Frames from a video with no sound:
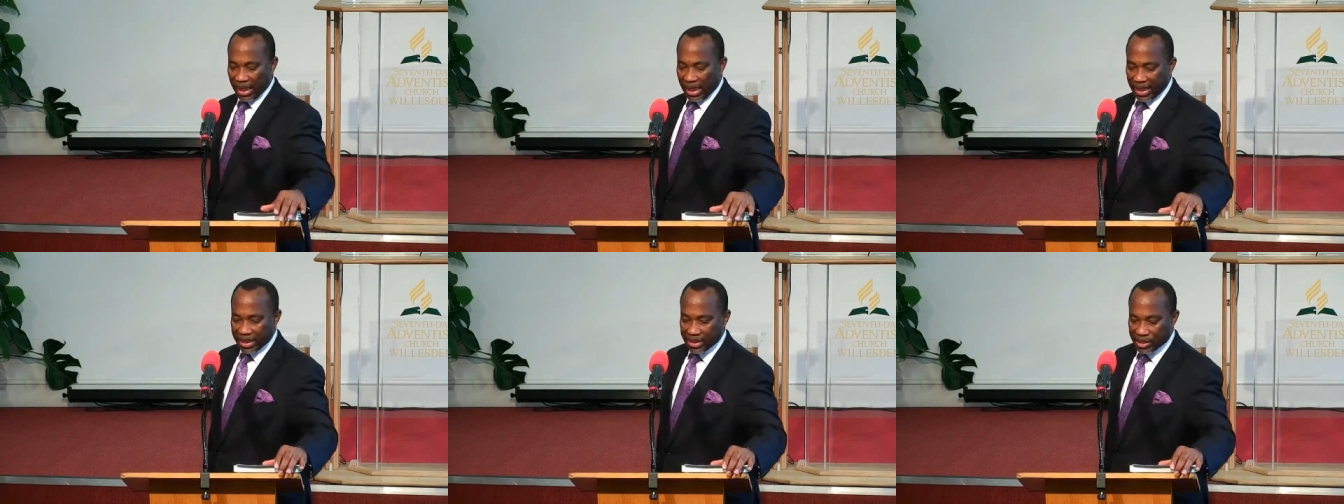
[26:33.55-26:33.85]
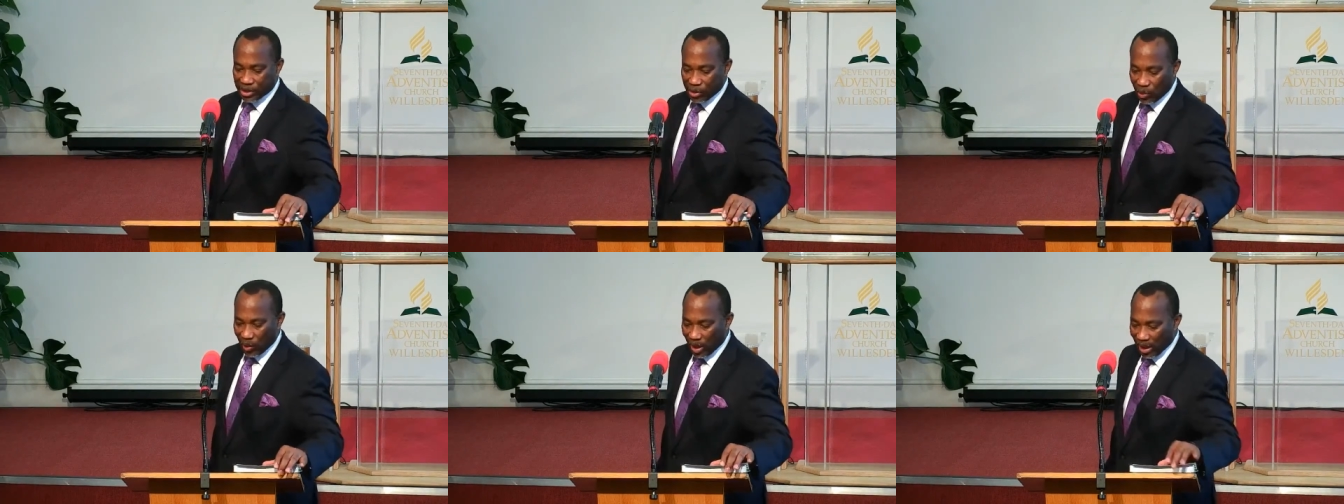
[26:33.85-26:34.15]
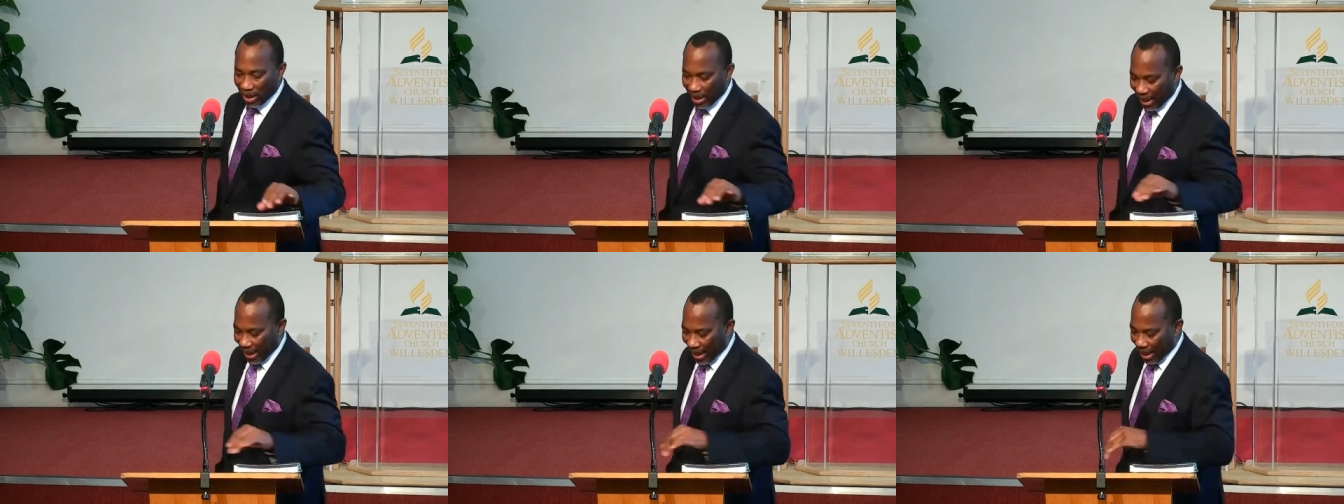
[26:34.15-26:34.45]

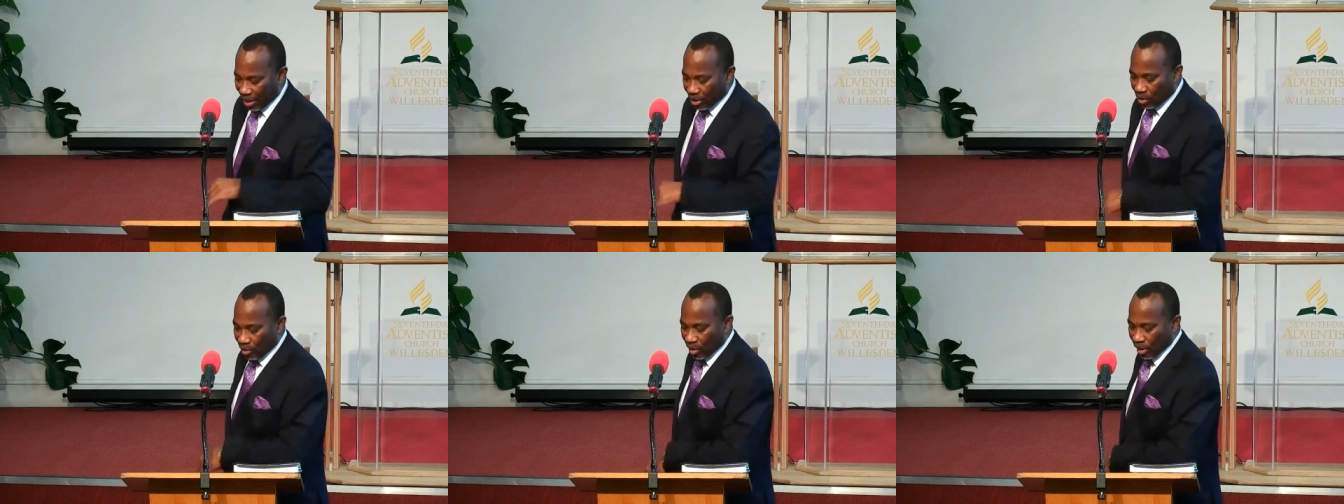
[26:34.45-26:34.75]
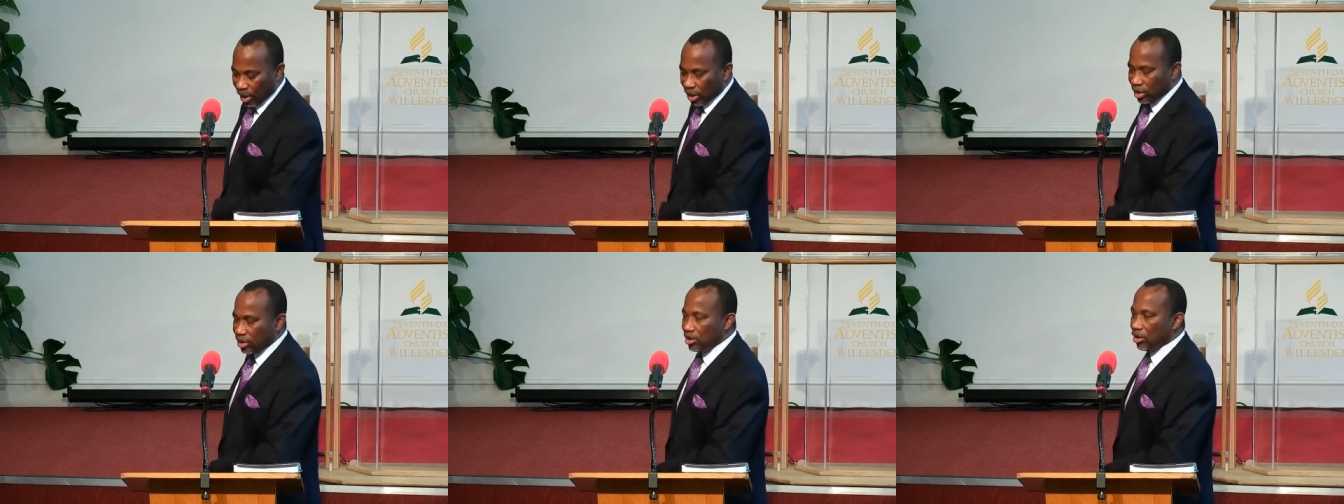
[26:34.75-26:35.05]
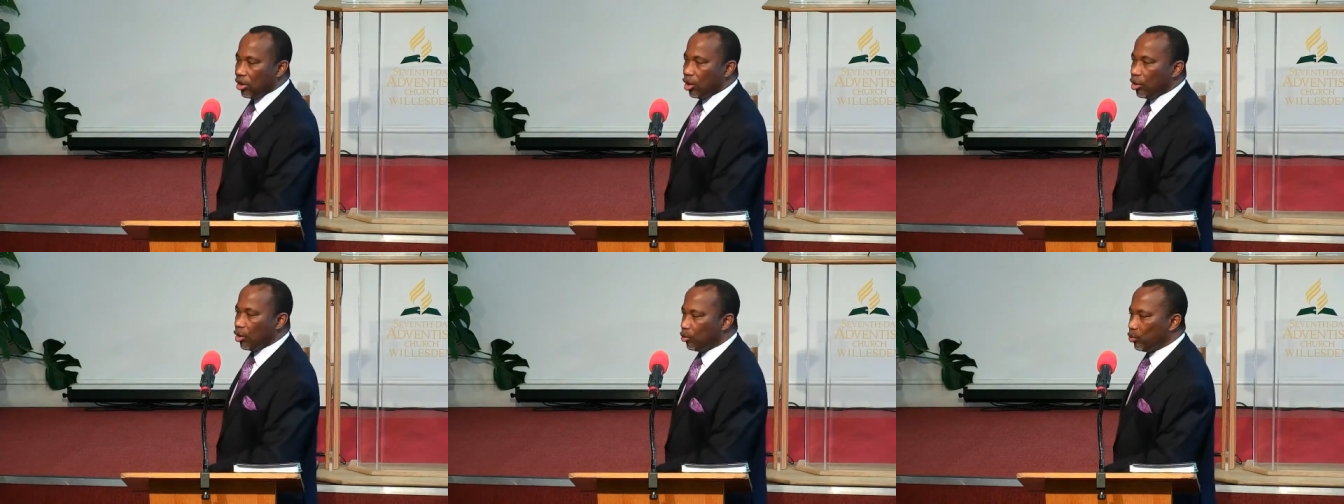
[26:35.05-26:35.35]

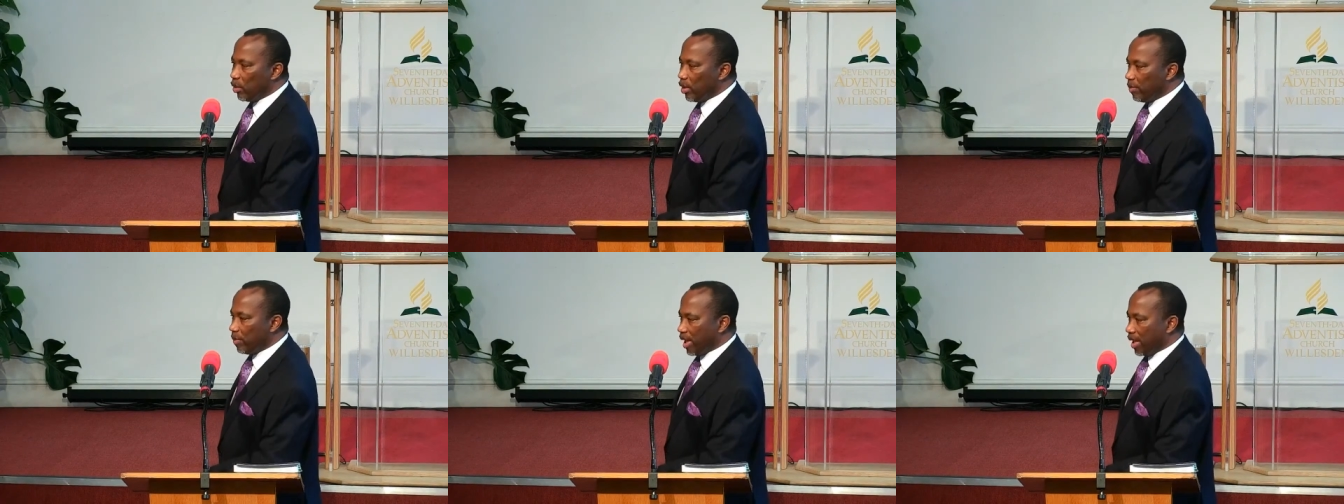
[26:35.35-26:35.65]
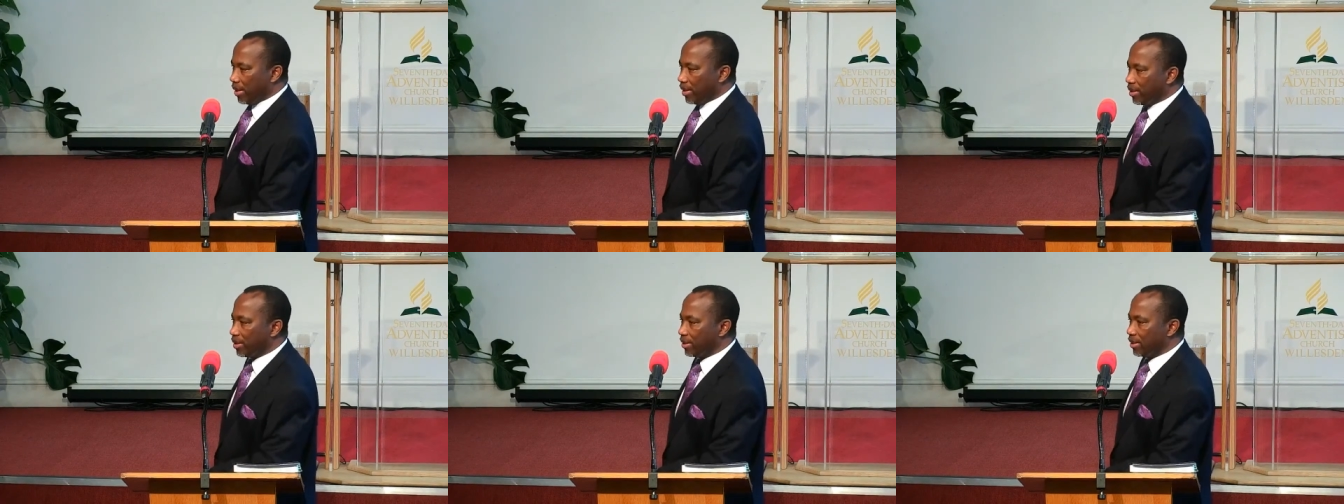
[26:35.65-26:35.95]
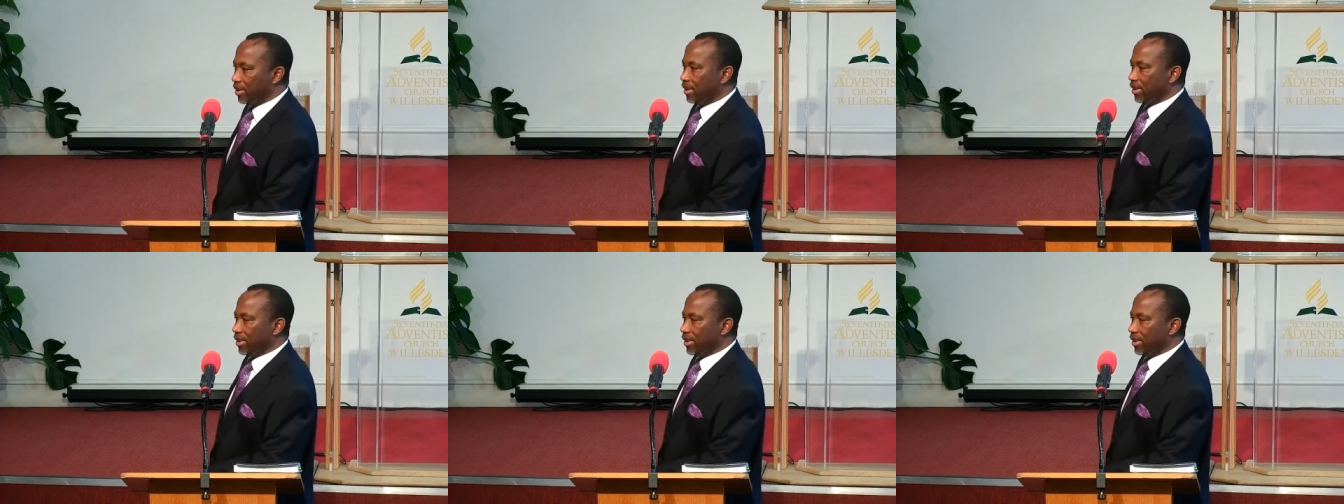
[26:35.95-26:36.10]
your women